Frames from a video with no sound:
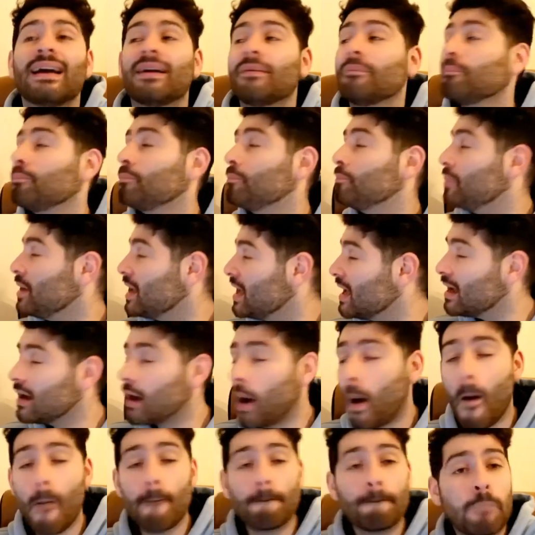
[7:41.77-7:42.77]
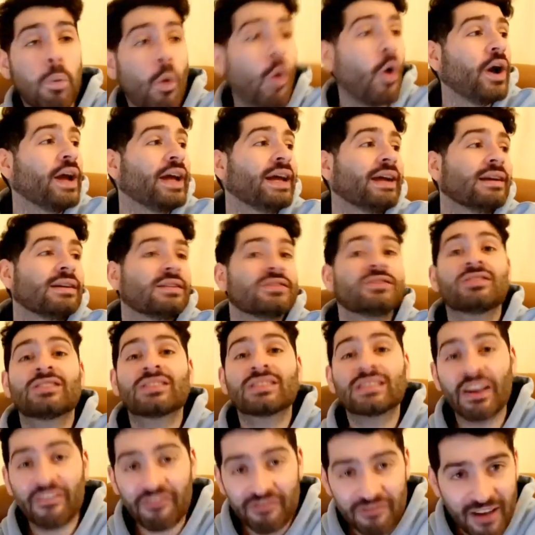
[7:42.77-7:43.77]
big boy
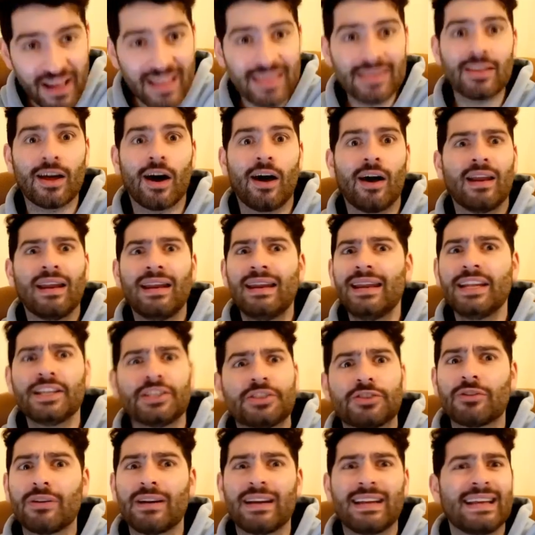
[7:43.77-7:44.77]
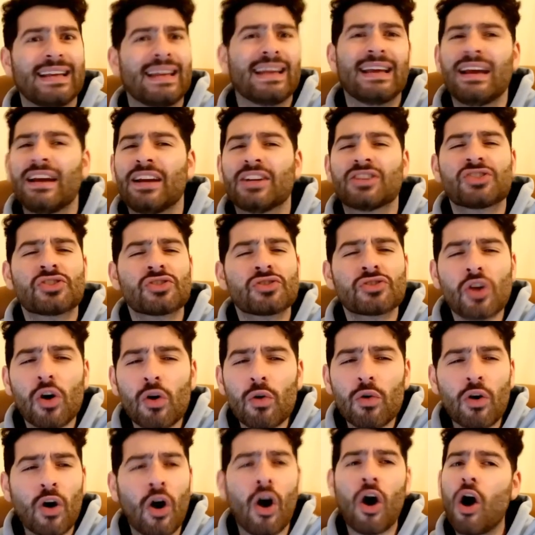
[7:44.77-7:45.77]
defender. Literally, so
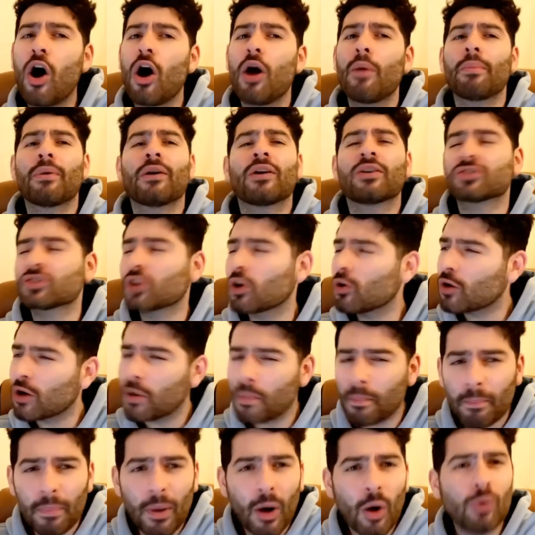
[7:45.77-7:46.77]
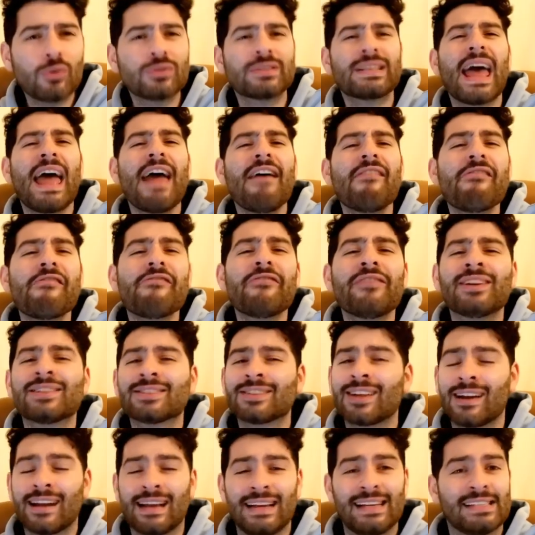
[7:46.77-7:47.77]
calm, so composed. Everything's
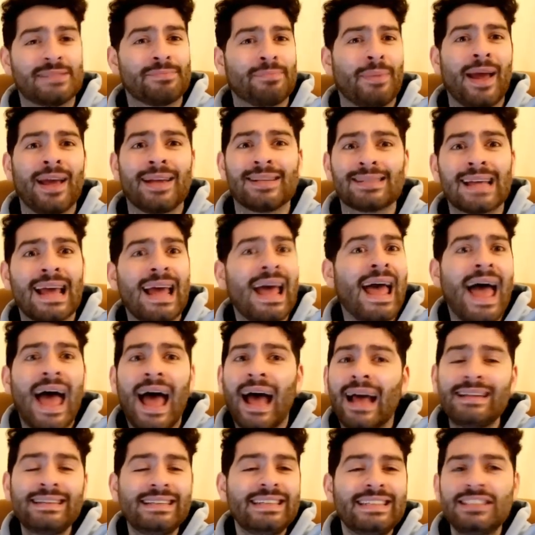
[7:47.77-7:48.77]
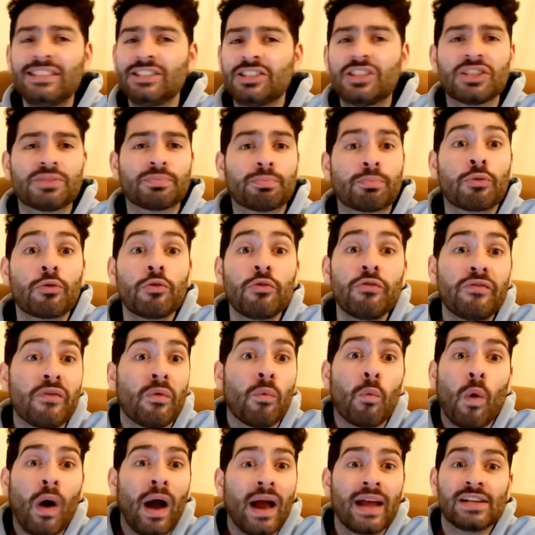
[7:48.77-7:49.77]
done at his pace, and he's just proven
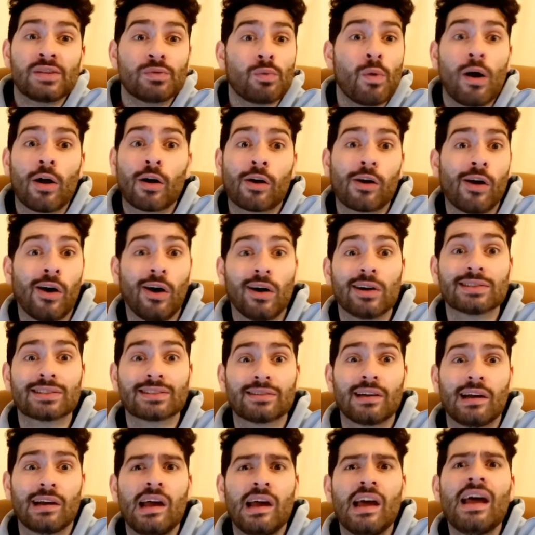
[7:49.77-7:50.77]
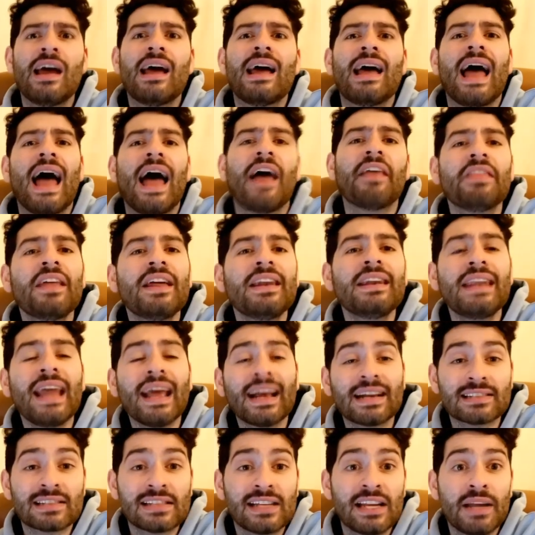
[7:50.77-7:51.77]
why he's world class. And then
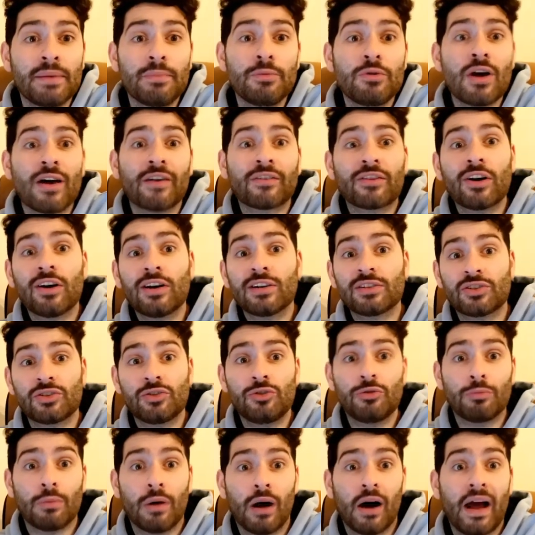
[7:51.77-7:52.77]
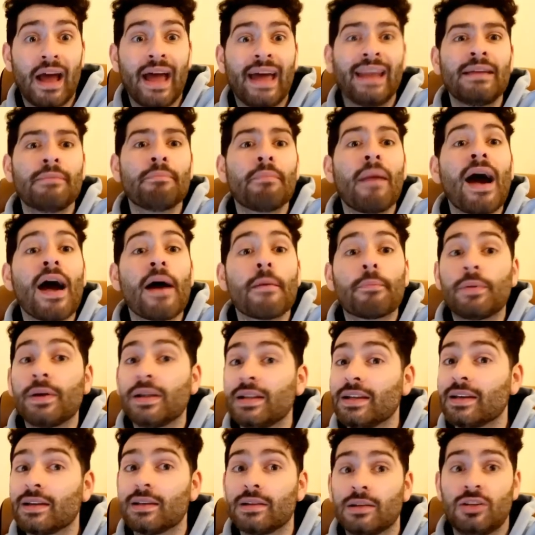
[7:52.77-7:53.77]
next to him, you have Kurt Zouma. And in my
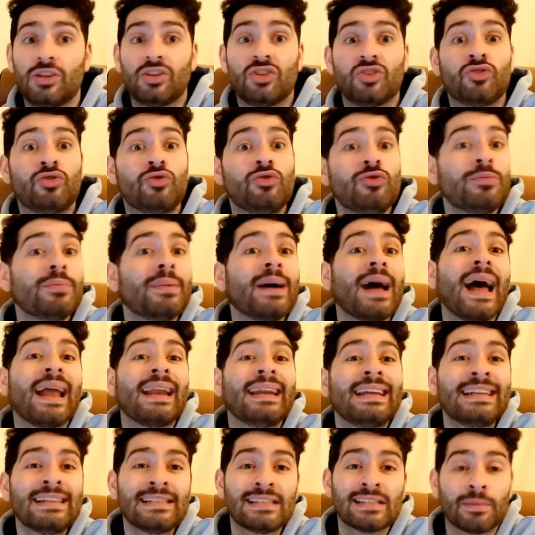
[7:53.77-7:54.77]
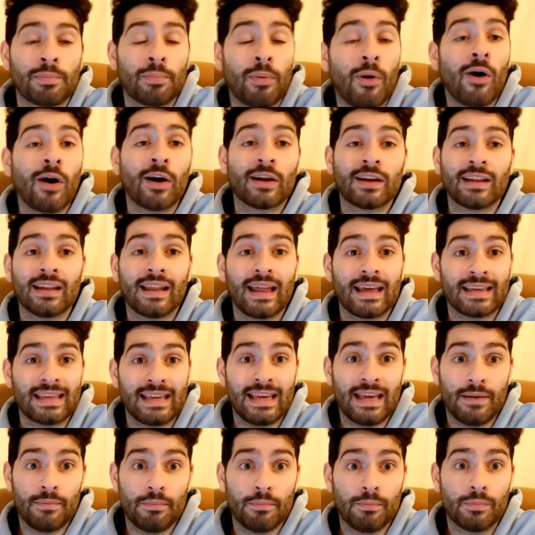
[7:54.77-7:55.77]
opinion, Zouma needs a partner like
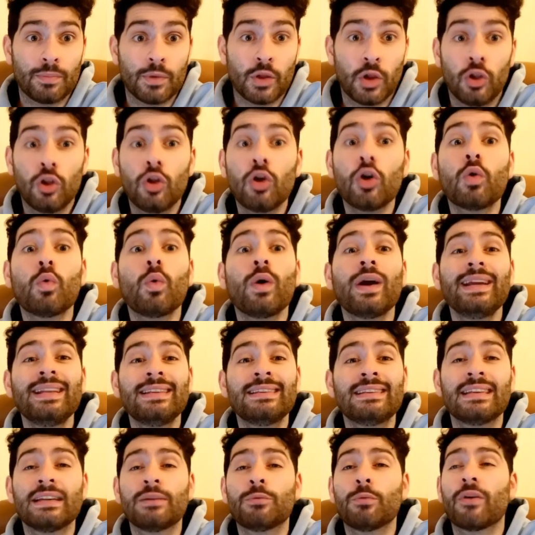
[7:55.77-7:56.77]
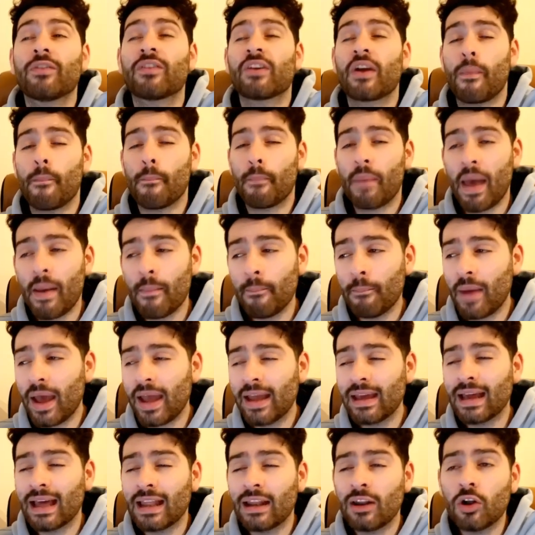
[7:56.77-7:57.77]
him. Look what he did with
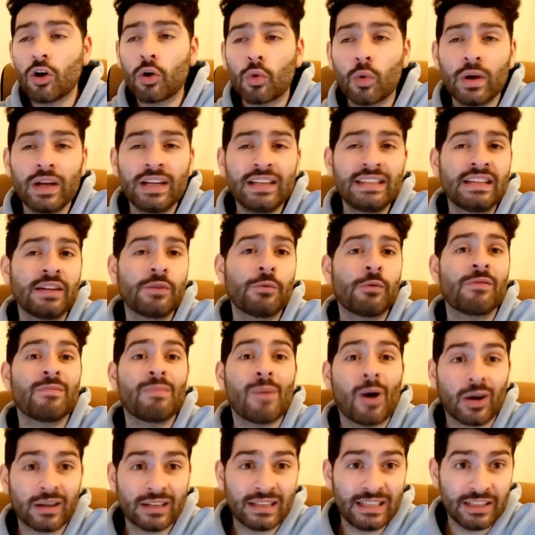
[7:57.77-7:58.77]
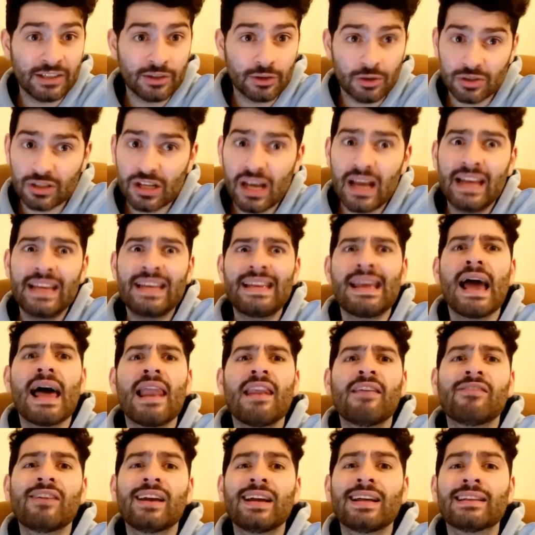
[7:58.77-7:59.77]
Kimpembe, and look what he did with Marquinhos. He elevated their